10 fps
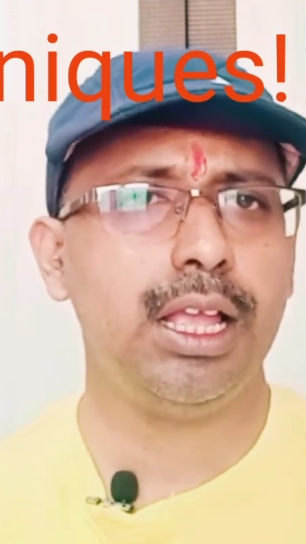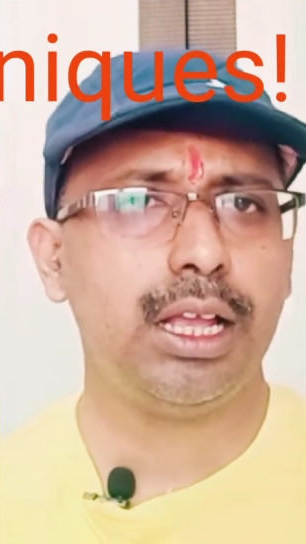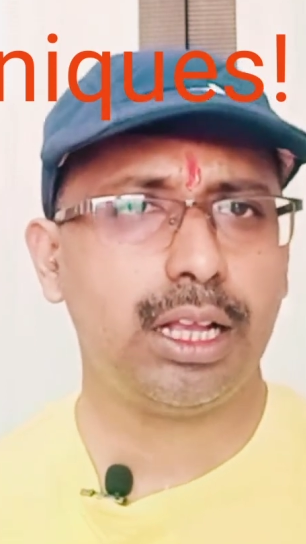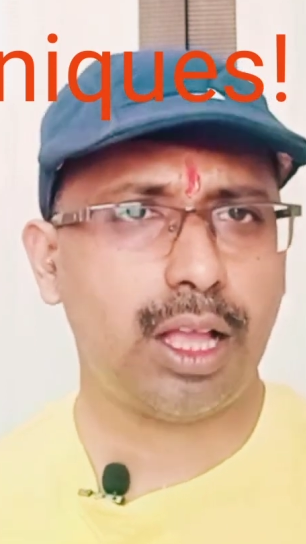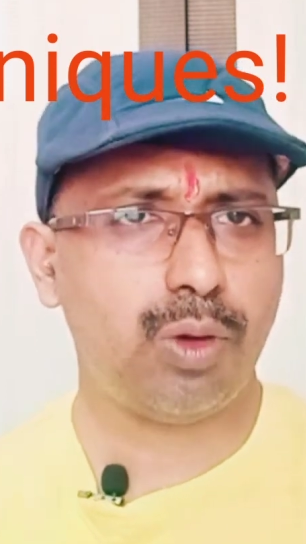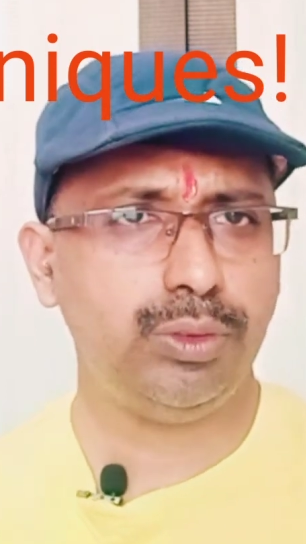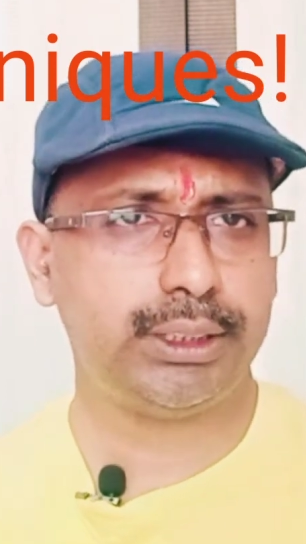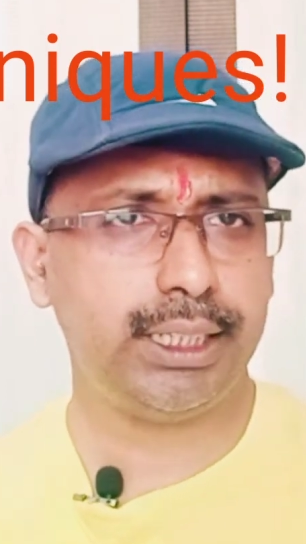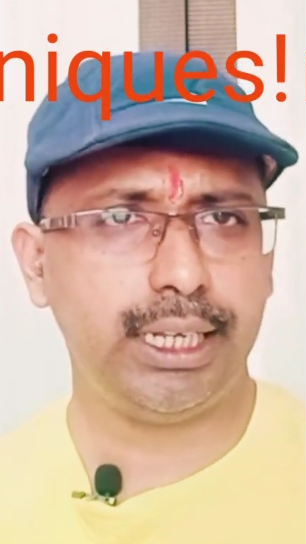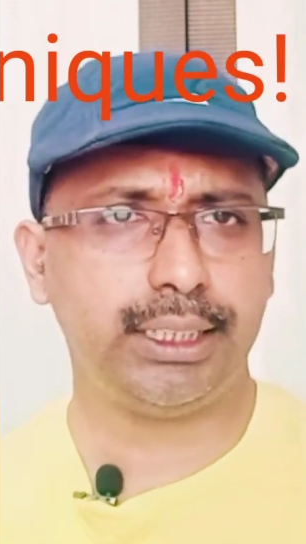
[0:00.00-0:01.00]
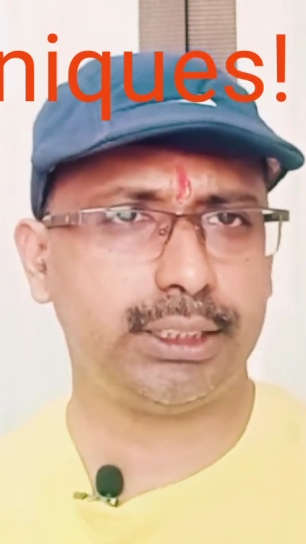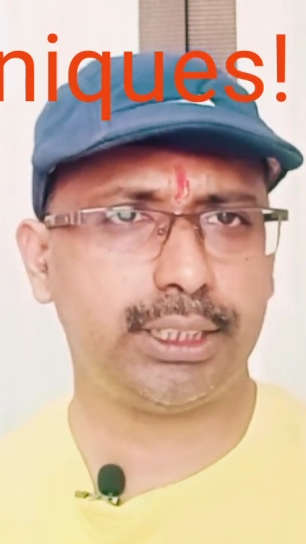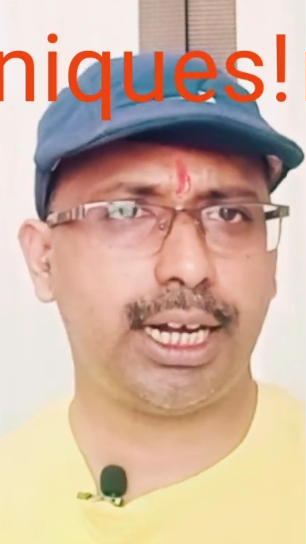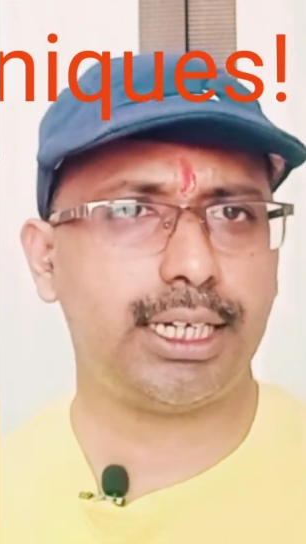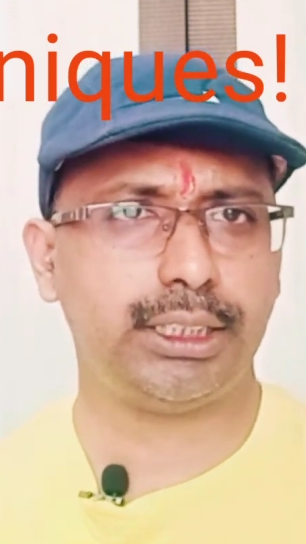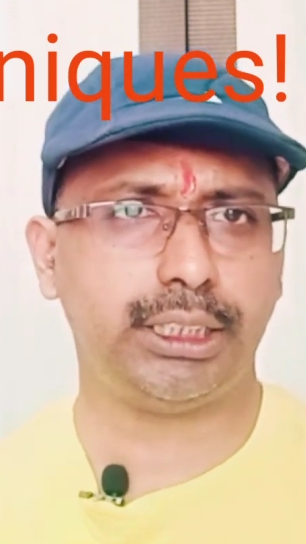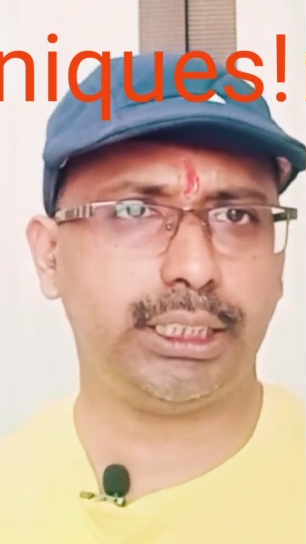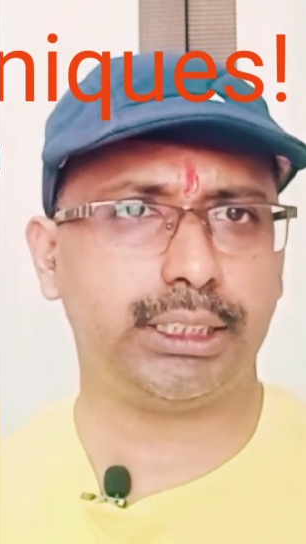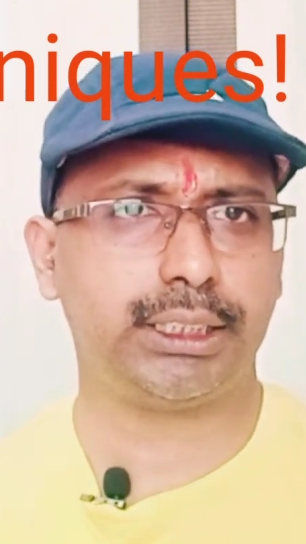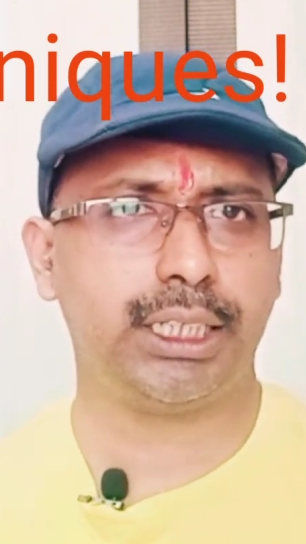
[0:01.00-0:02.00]
Counseling
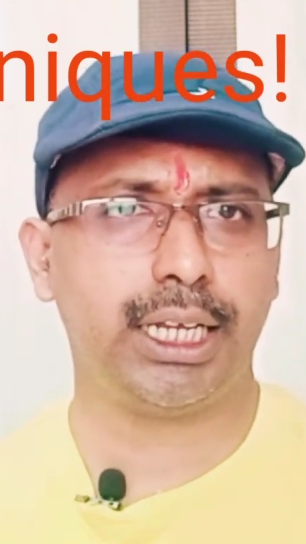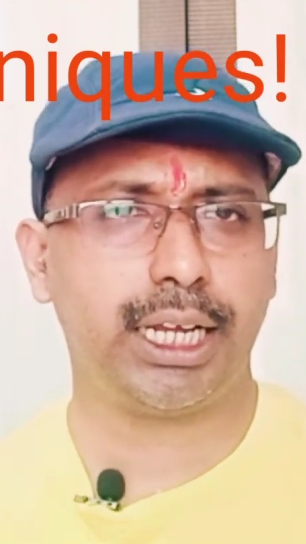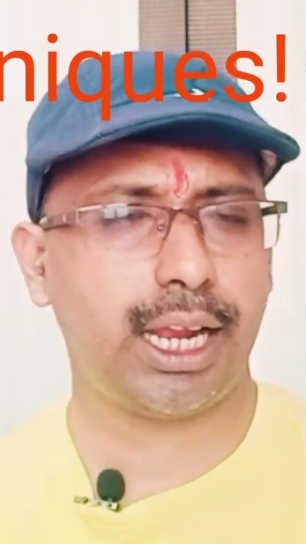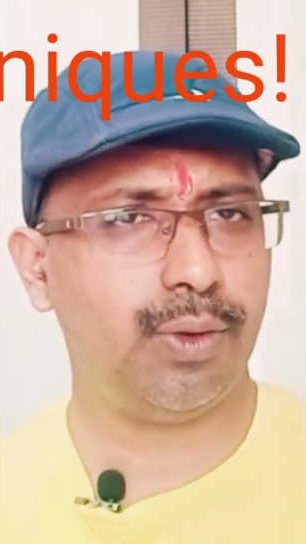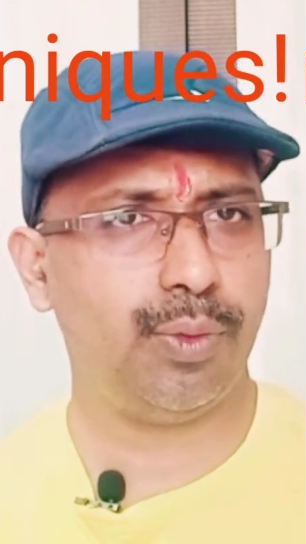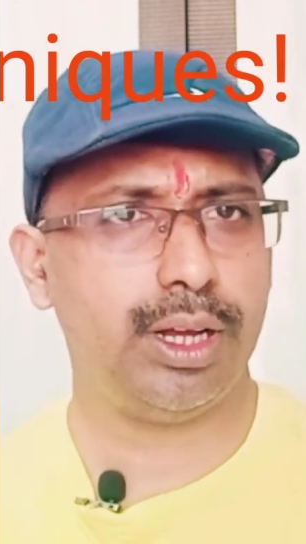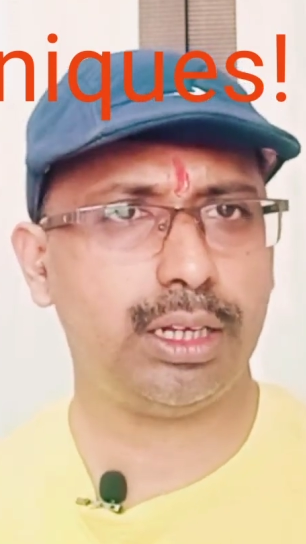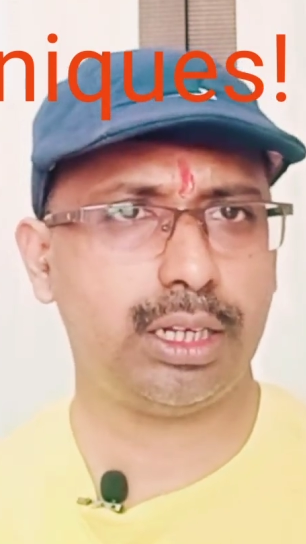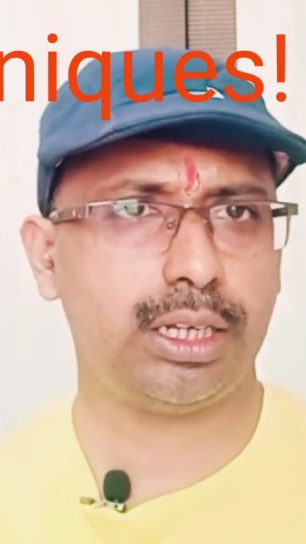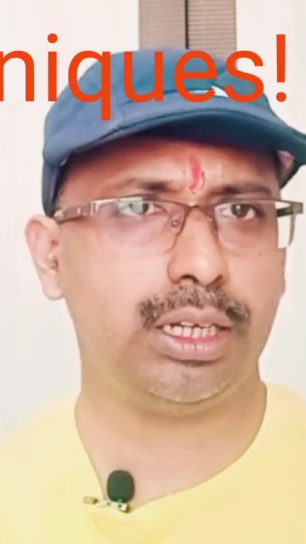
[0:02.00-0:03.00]
strategies can work